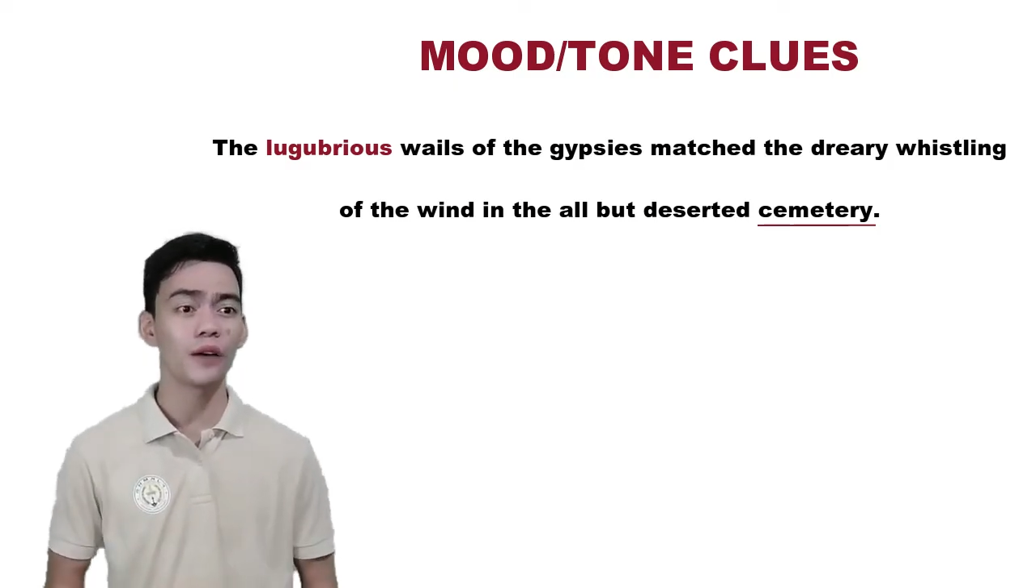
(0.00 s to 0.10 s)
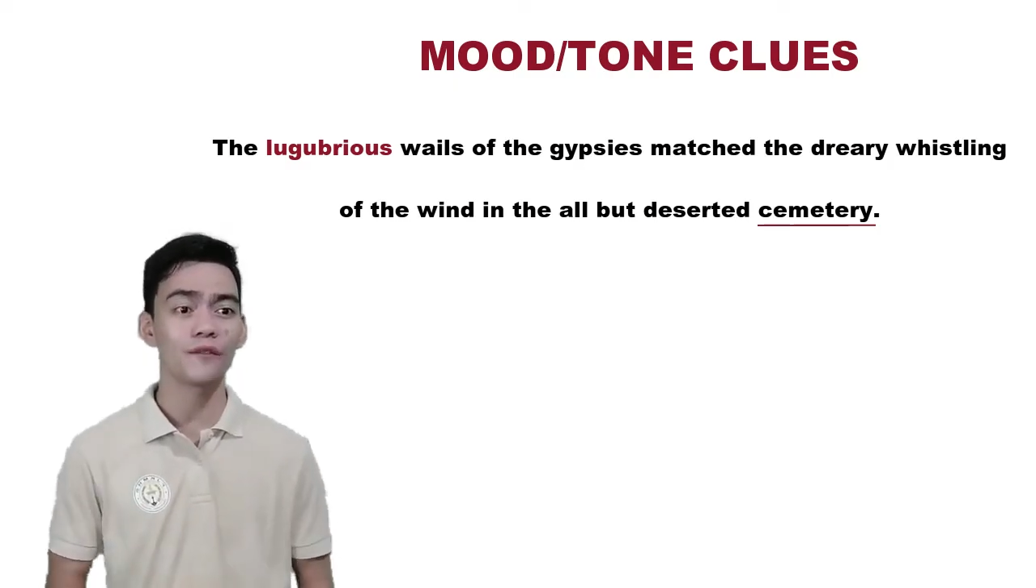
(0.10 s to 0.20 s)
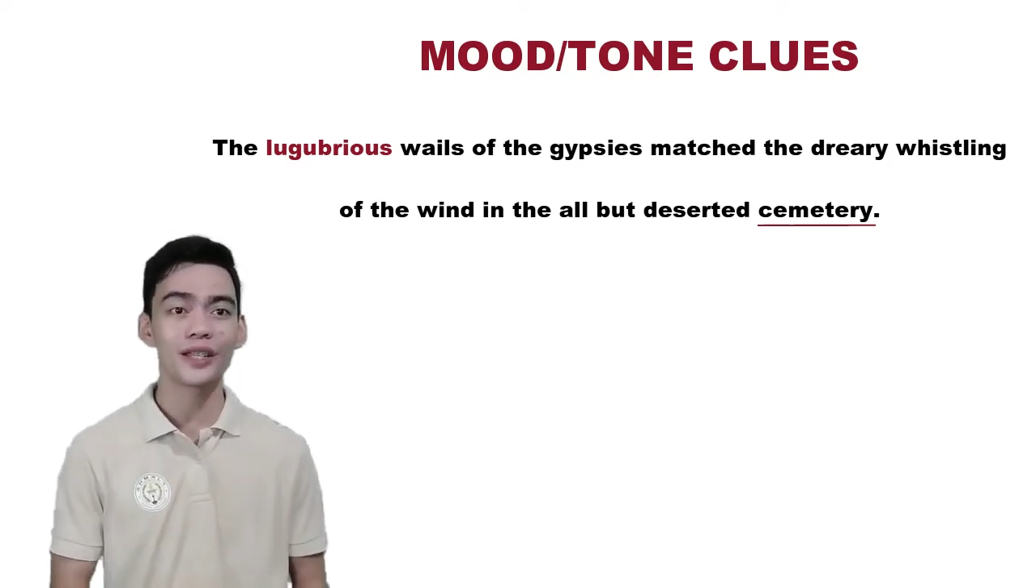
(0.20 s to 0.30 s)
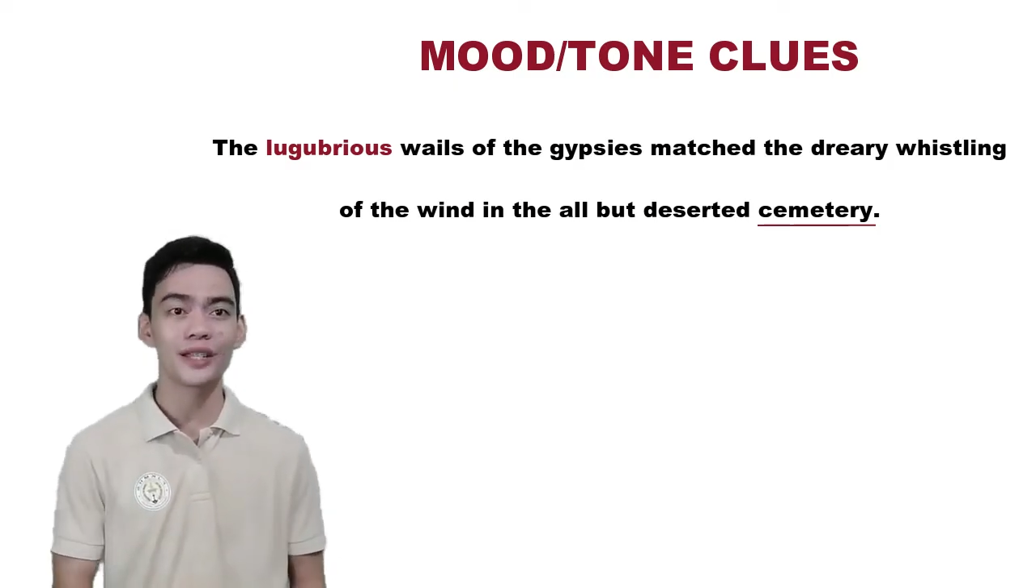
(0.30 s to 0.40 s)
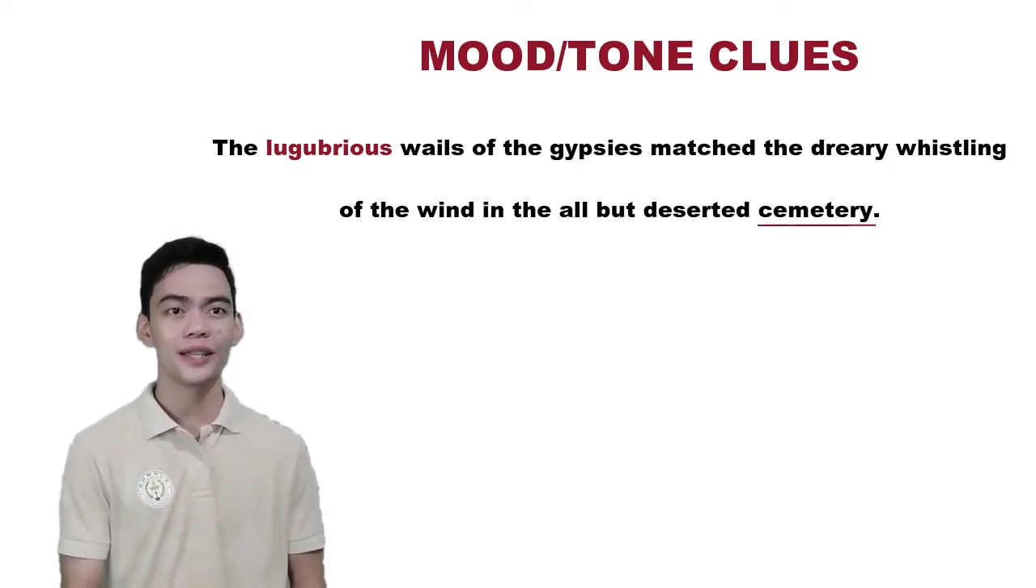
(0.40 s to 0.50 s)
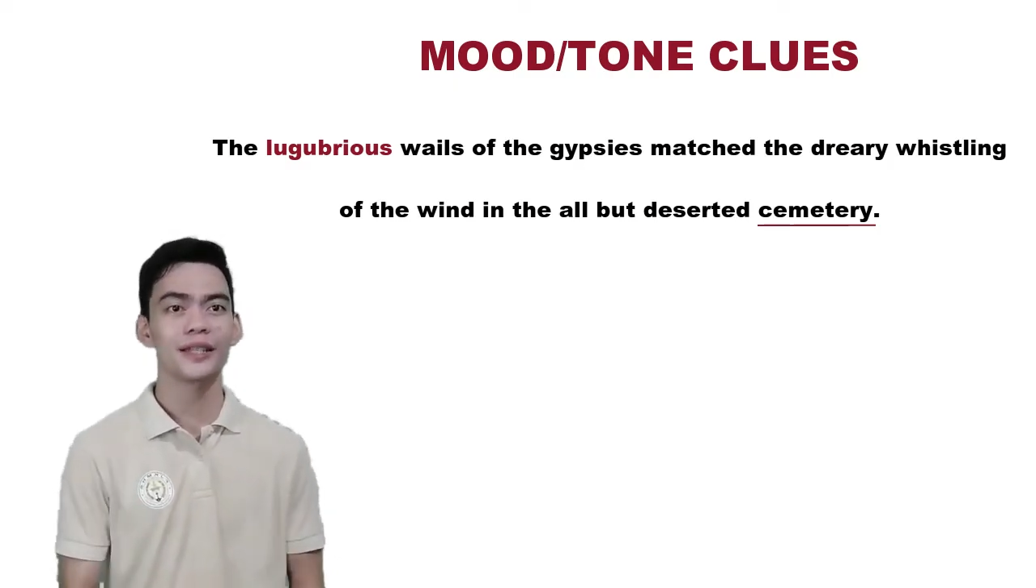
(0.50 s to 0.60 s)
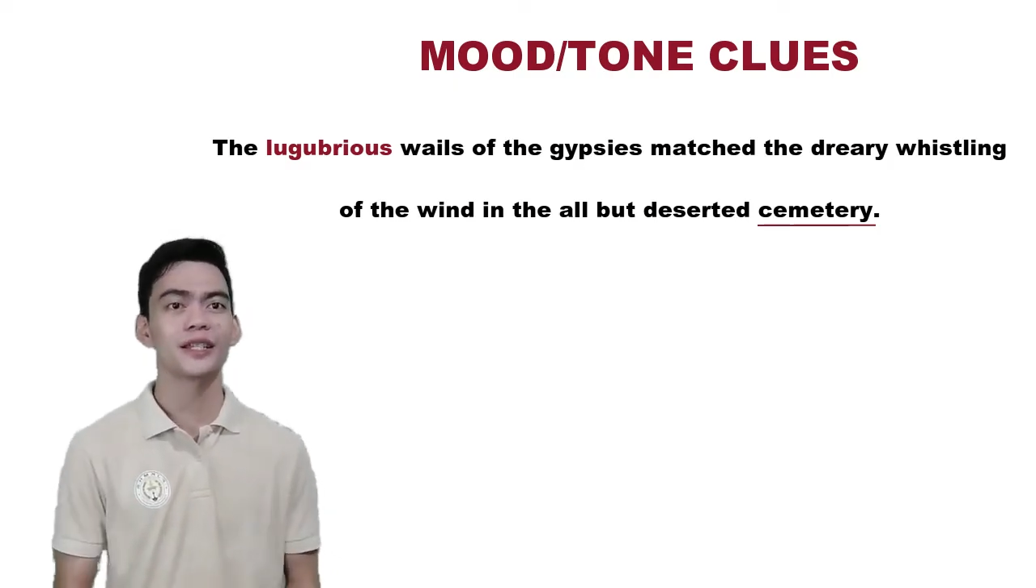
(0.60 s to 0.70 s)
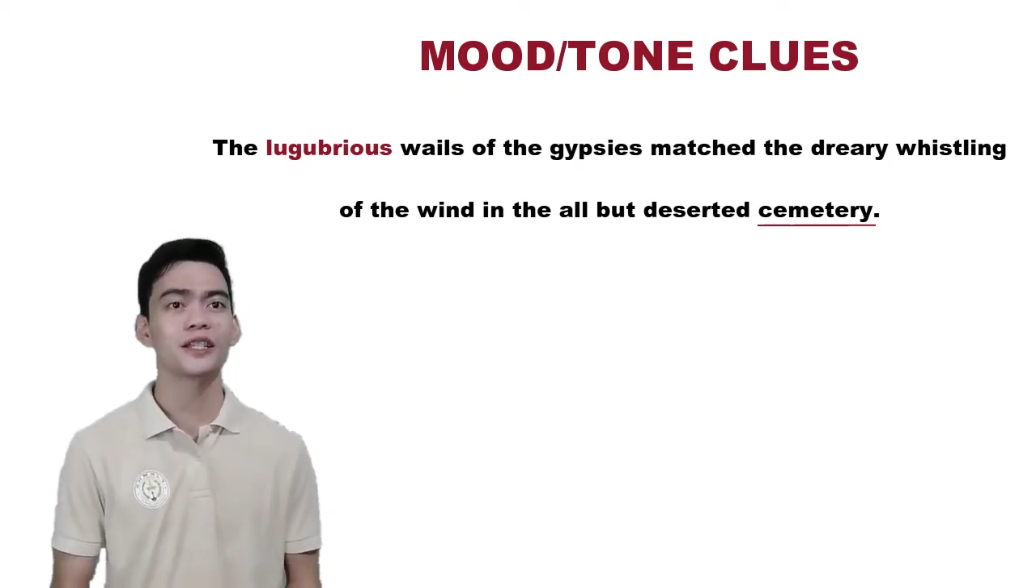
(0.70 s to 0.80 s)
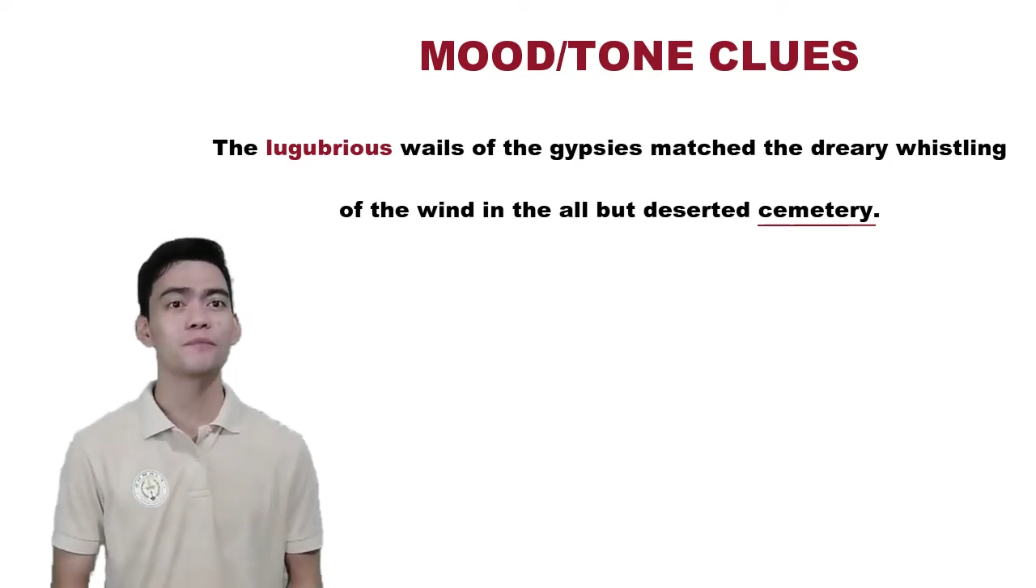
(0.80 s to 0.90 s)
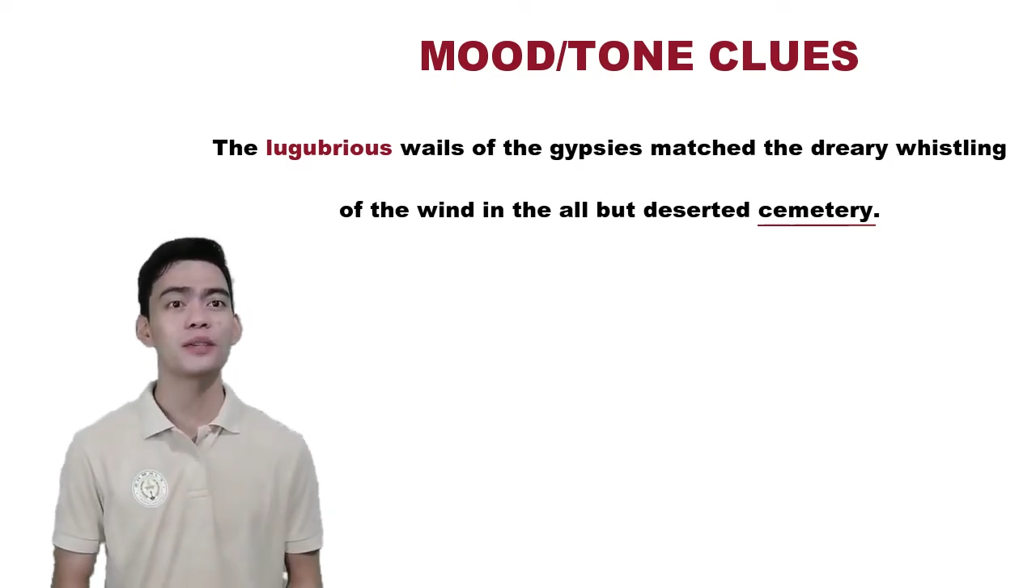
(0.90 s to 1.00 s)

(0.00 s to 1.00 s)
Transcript: of the sentence